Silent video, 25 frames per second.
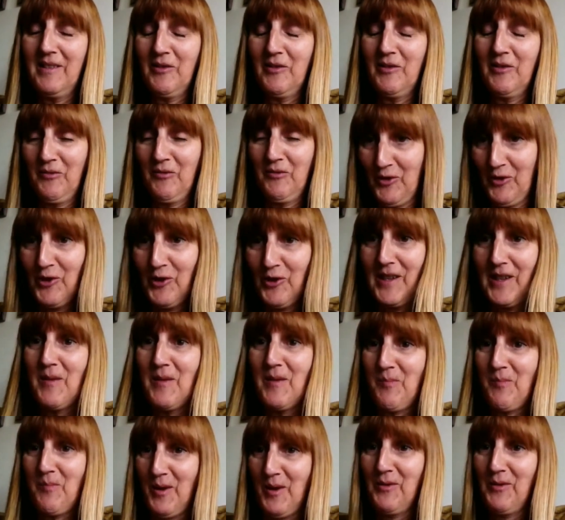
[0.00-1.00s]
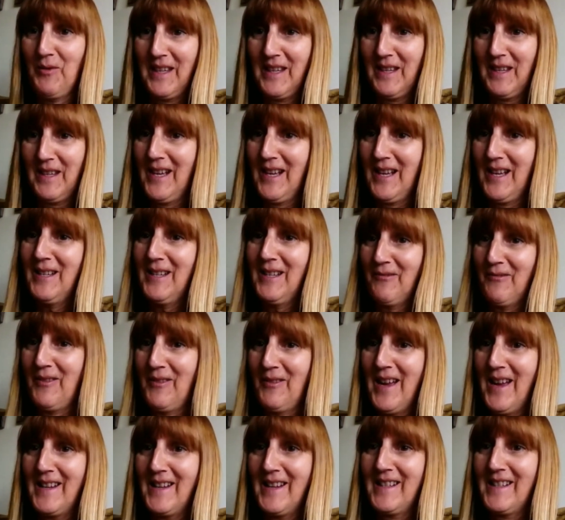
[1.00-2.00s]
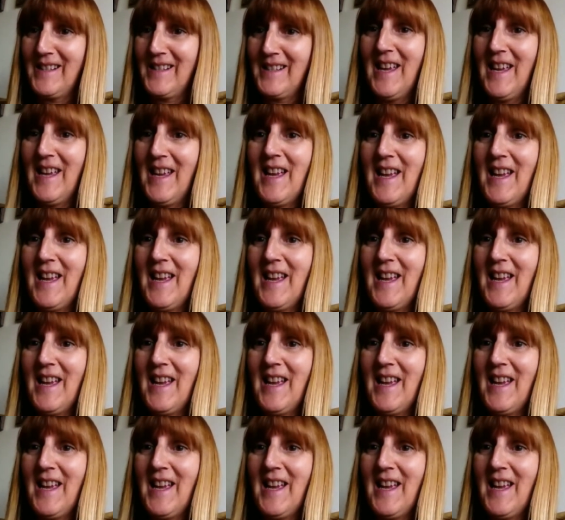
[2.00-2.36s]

unfortunately, they both give side effects.